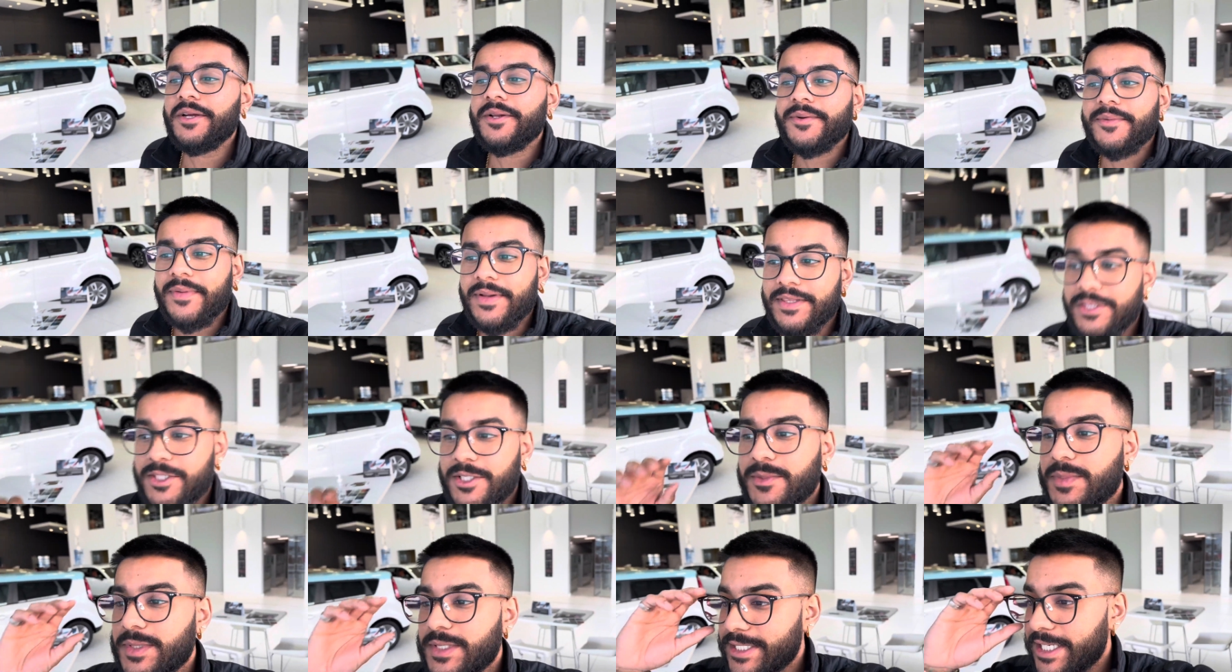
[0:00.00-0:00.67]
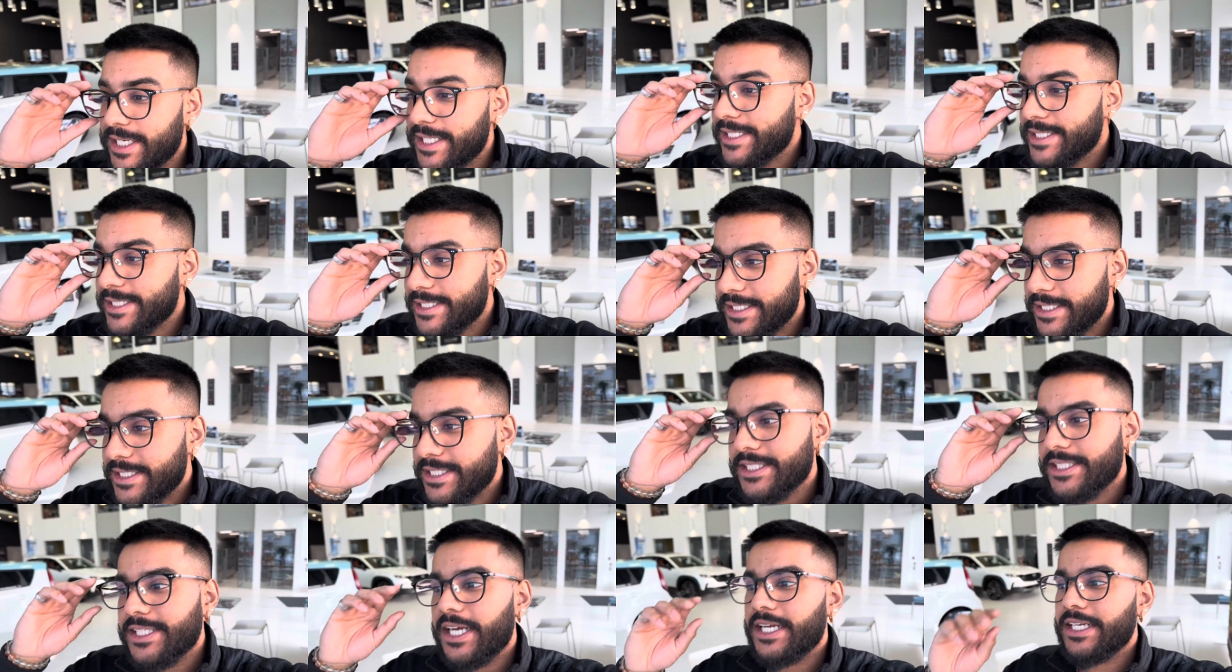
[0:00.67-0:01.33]
right there beside the
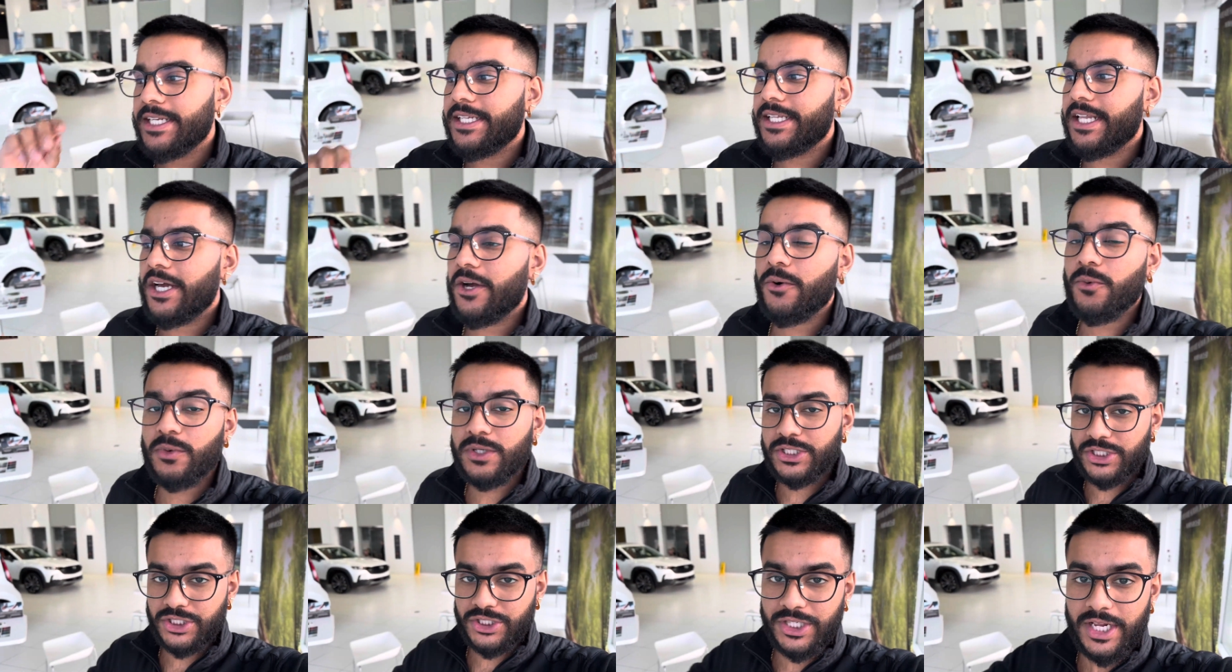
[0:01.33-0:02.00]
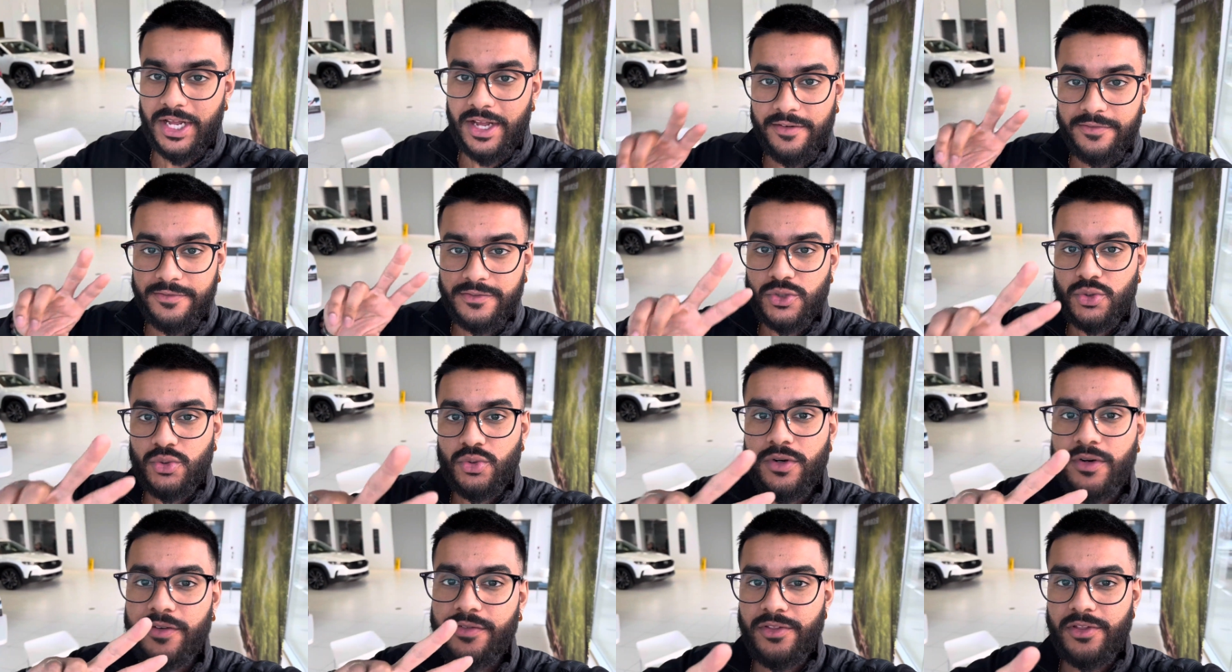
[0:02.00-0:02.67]
CX-90. Now, we should have
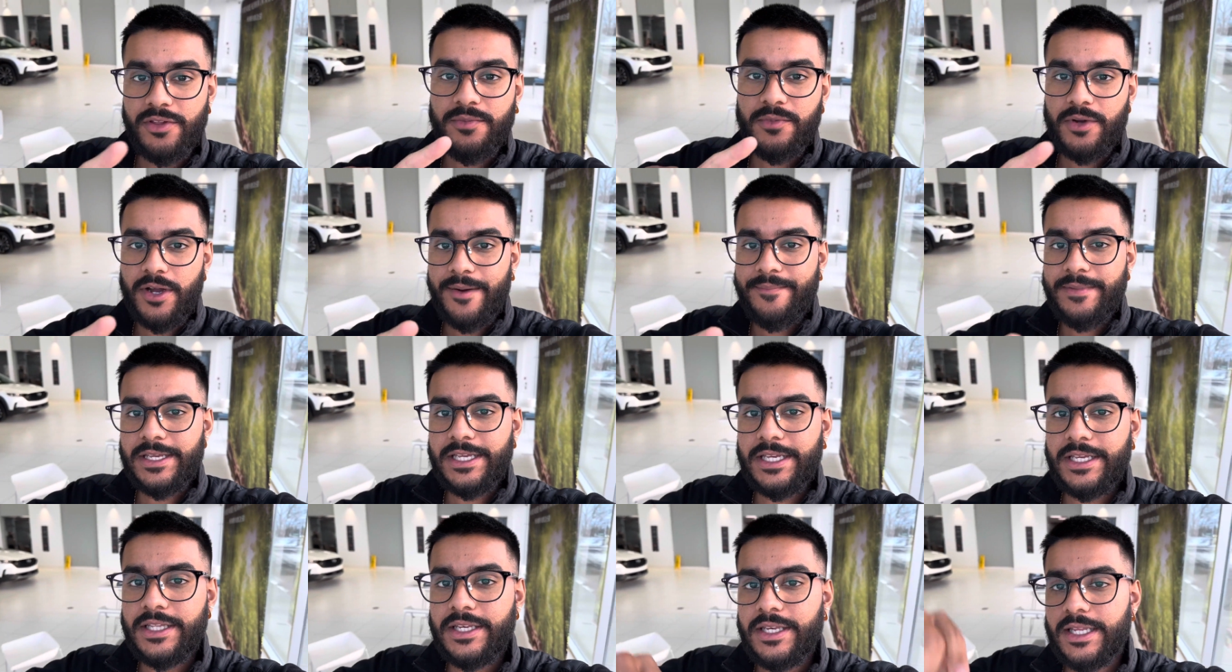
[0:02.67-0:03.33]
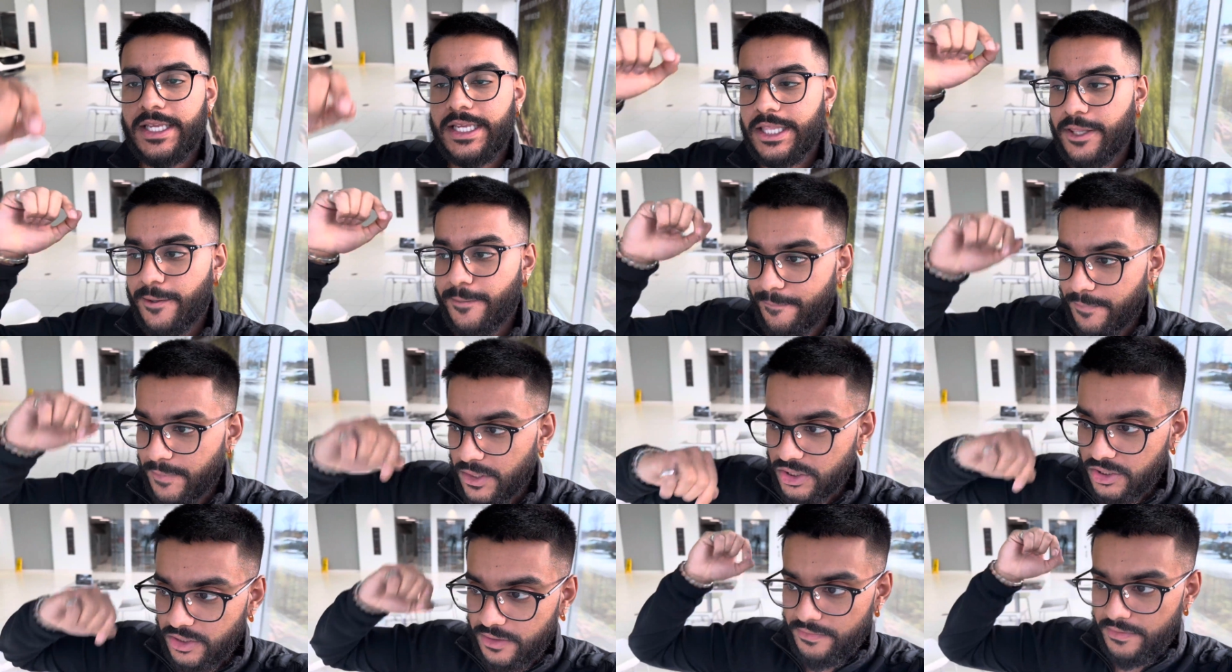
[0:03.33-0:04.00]
two of them coming in in the
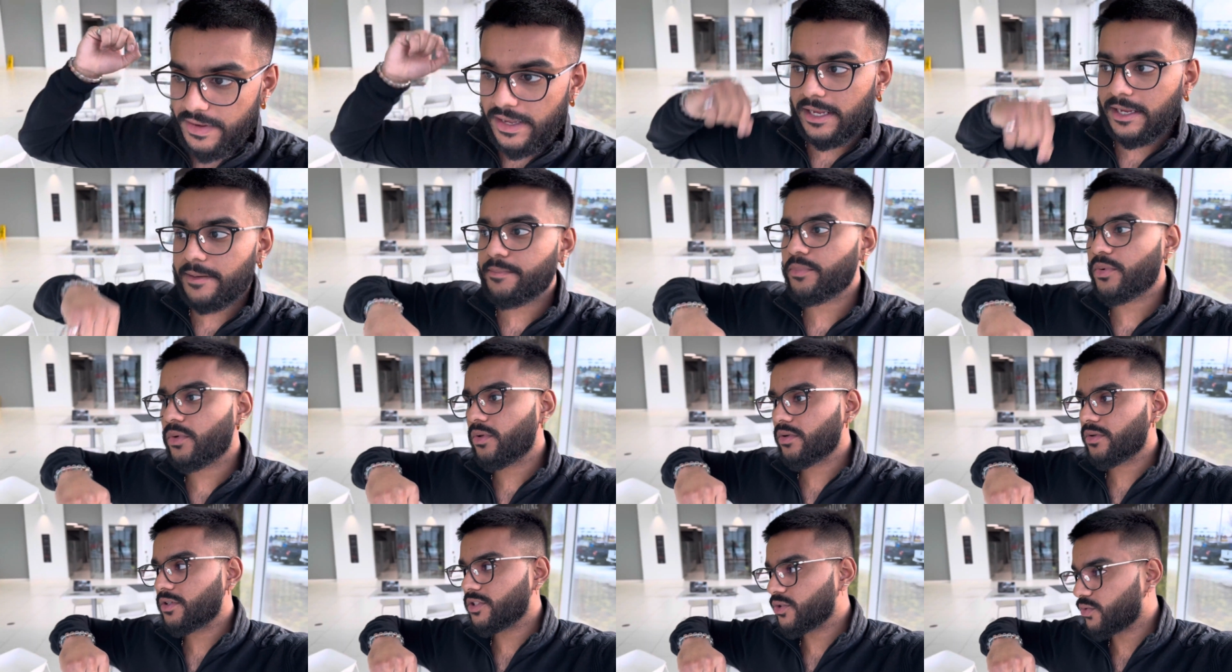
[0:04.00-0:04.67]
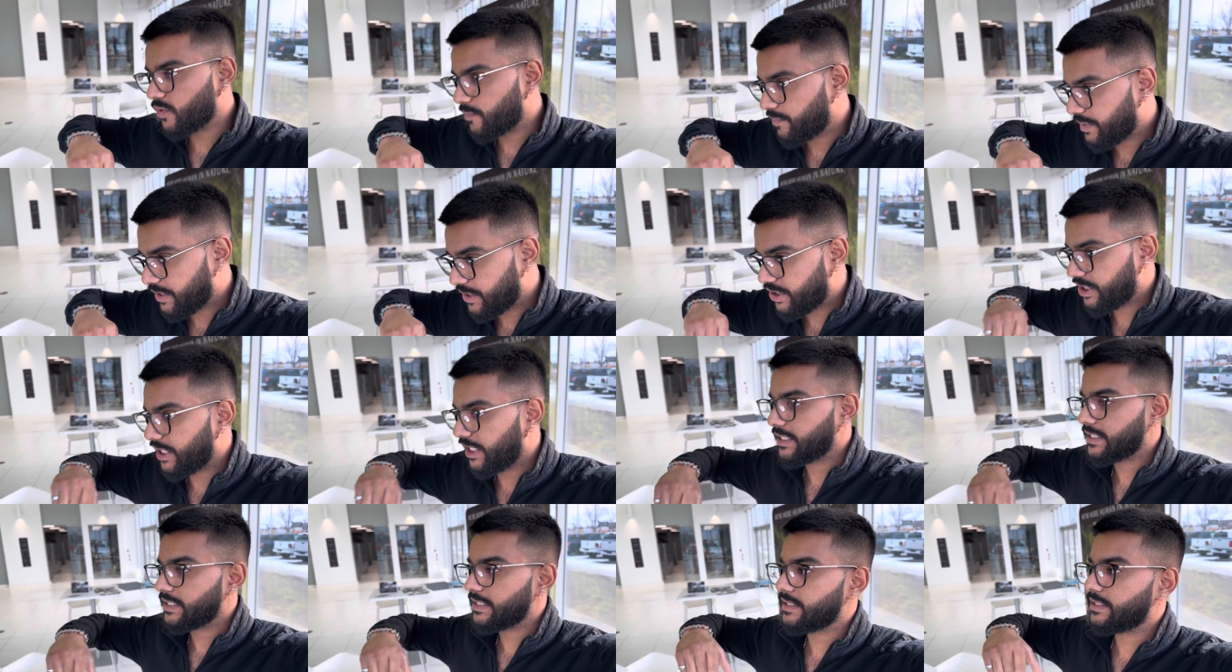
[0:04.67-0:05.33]
month of April because we're
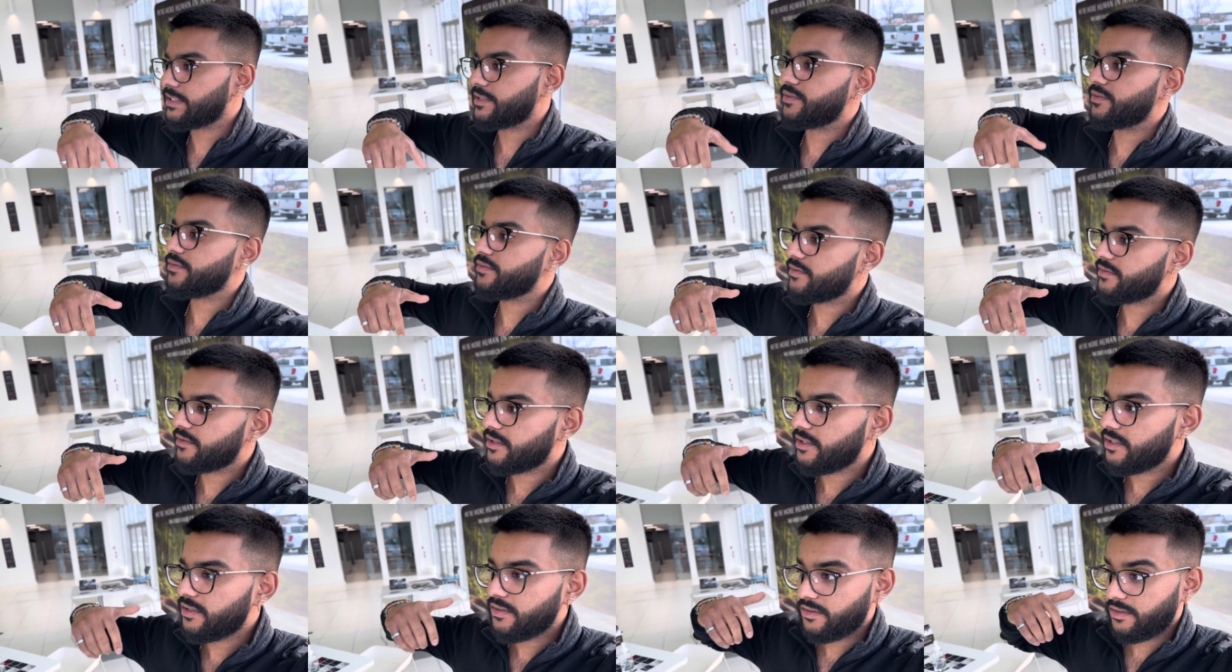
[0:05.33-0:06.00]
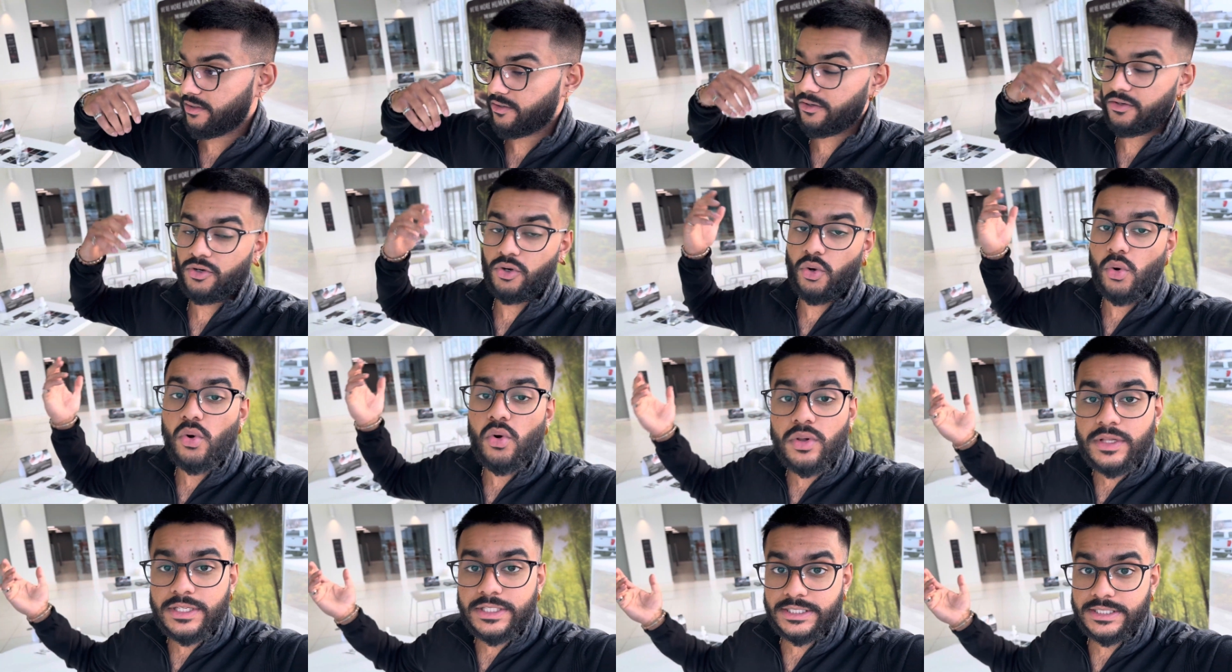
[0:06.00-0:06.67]
projected to, our
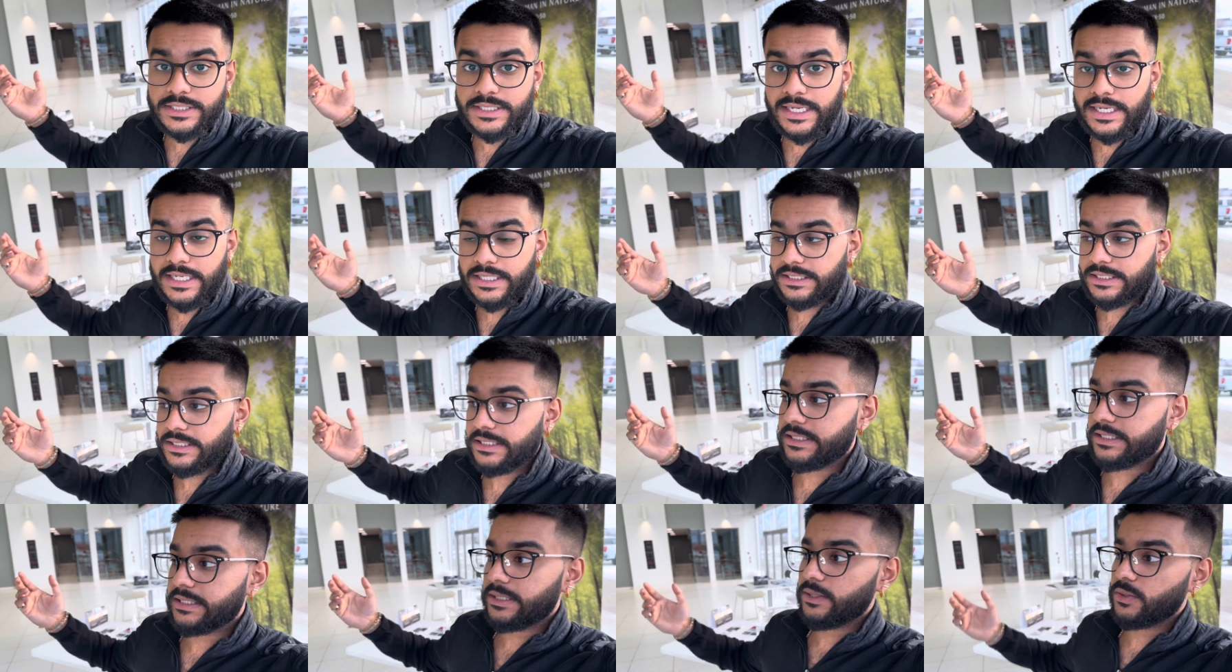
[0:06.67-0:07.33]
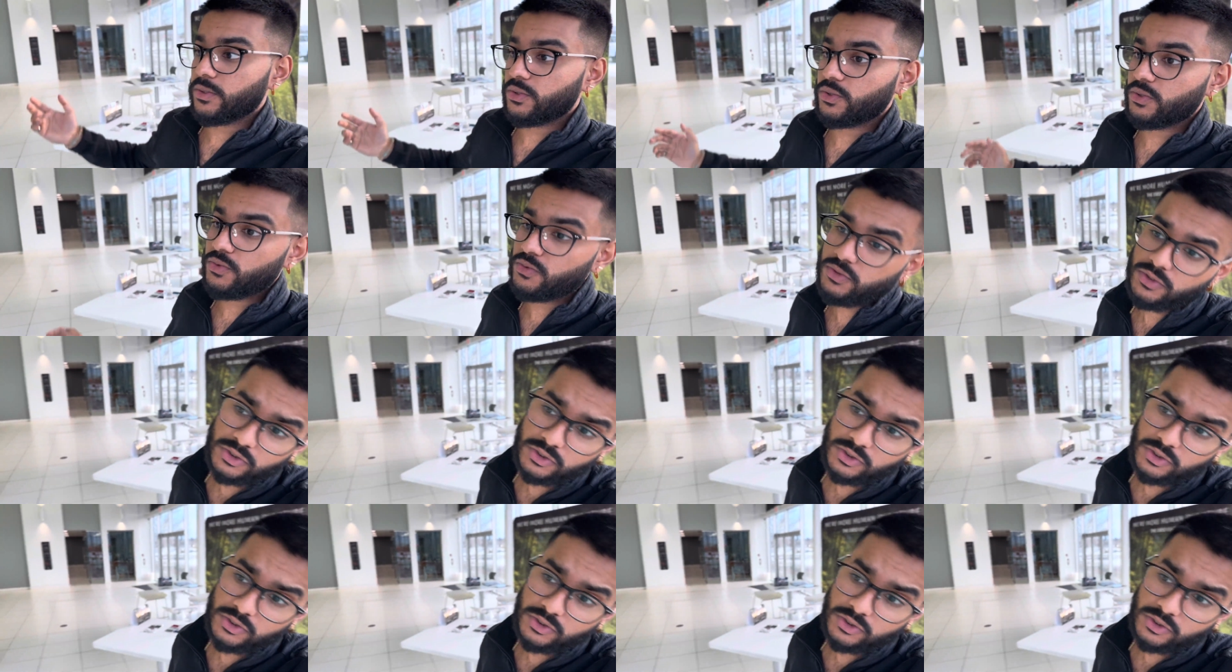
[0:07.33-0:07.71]
goal is to actually sell two.